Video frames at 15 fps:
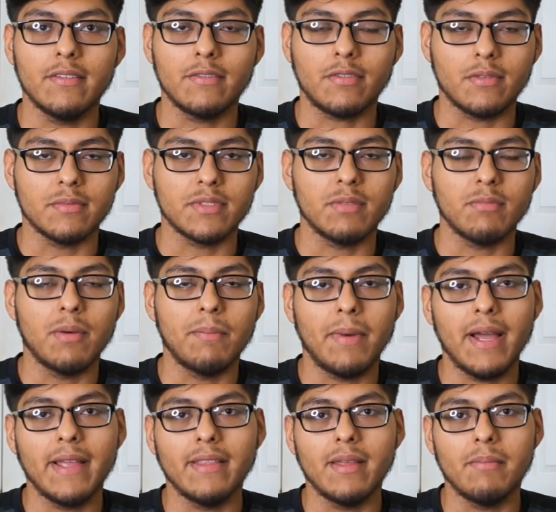from someone
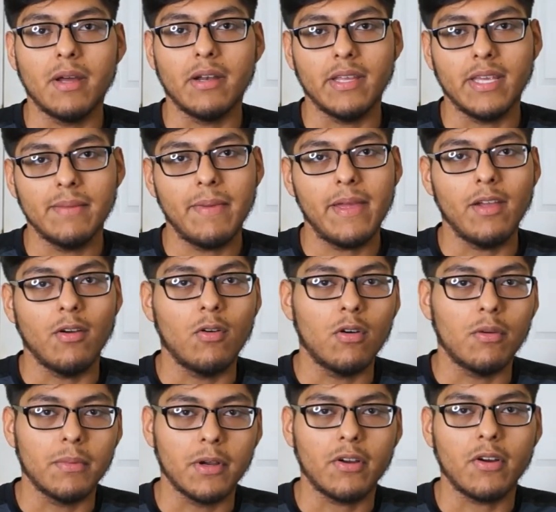buying them on eBay
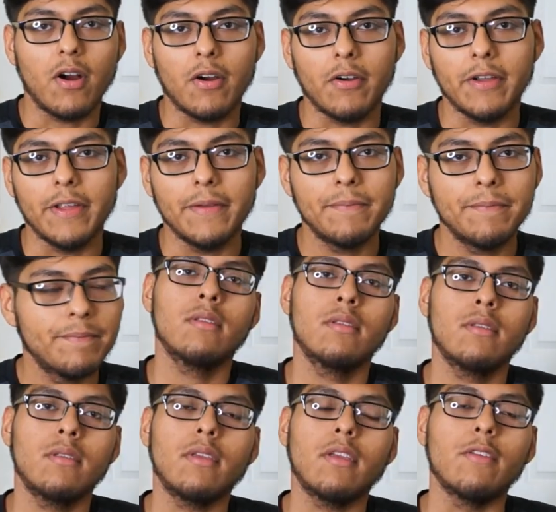or Mercari.
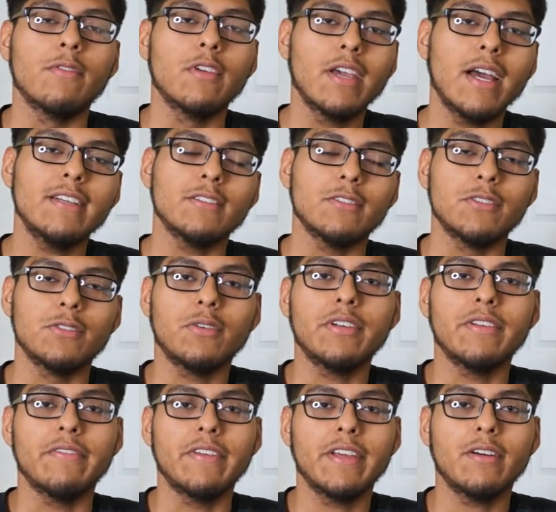If you guys are
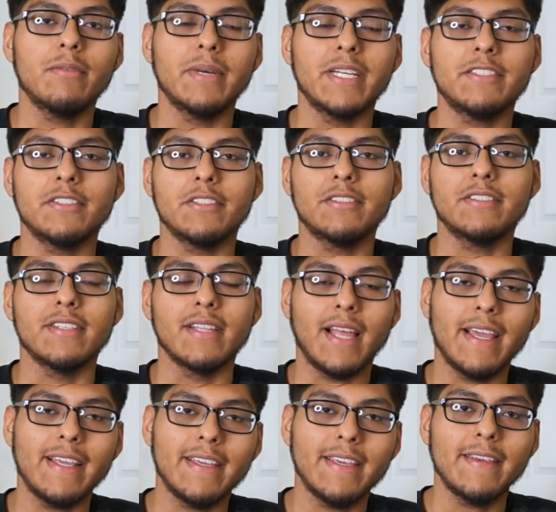enjoying the video, make sure to
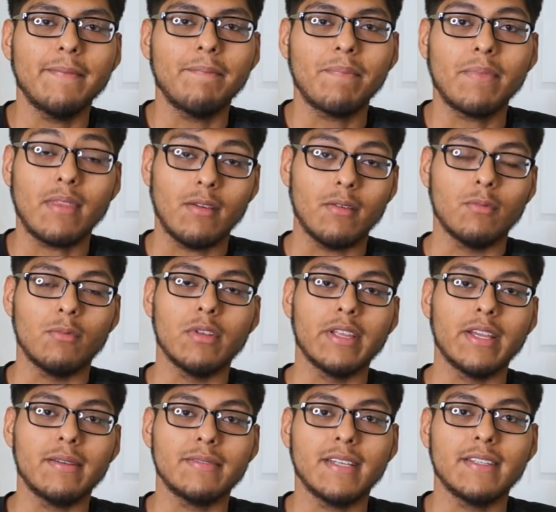like it.
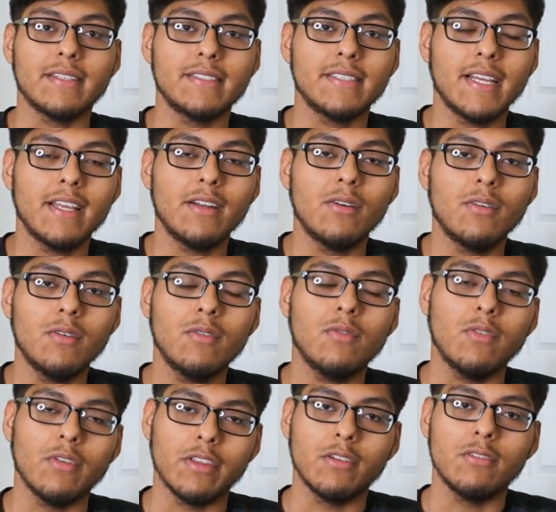Really helps out the channel
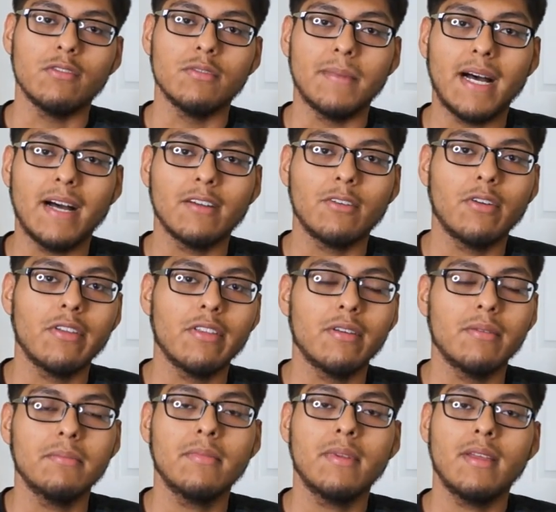for the YouTube
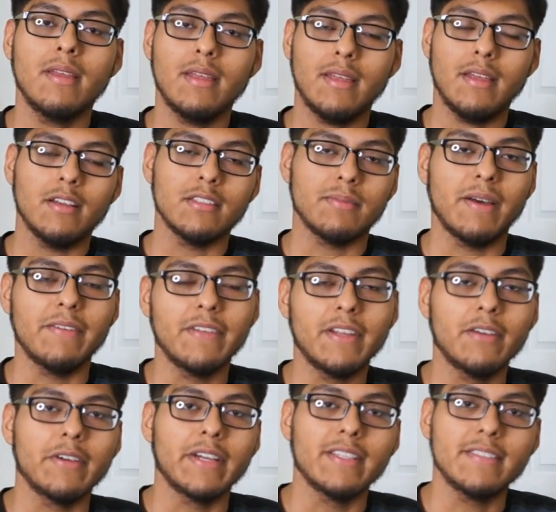algorithm, helps my
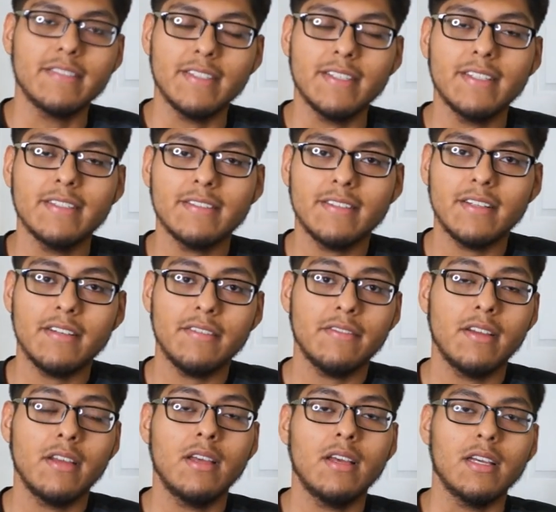video get seen and stuff,
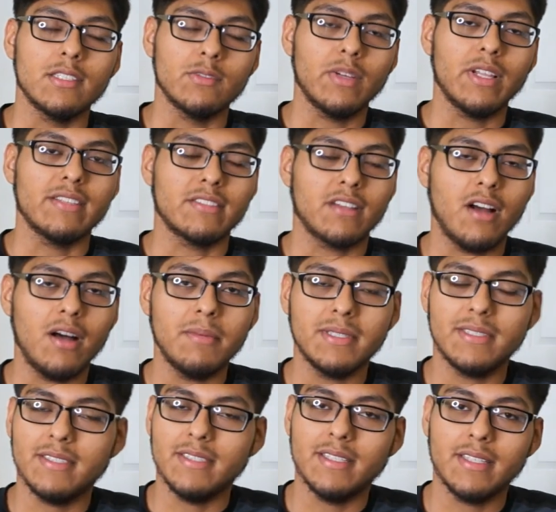as well as
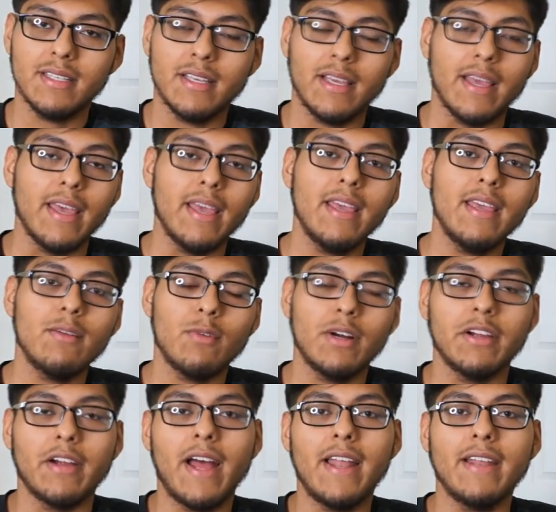commenting. And
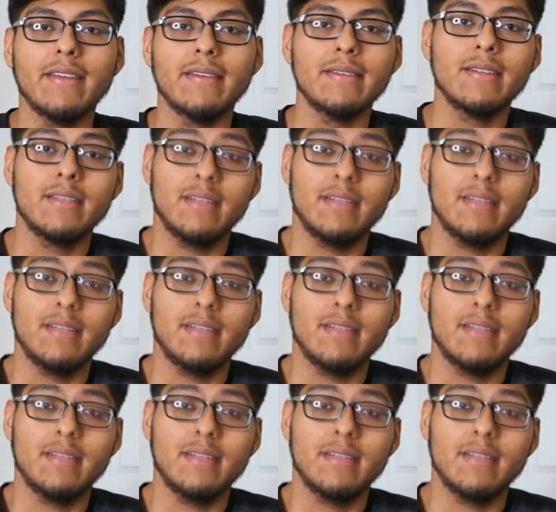while you're at it,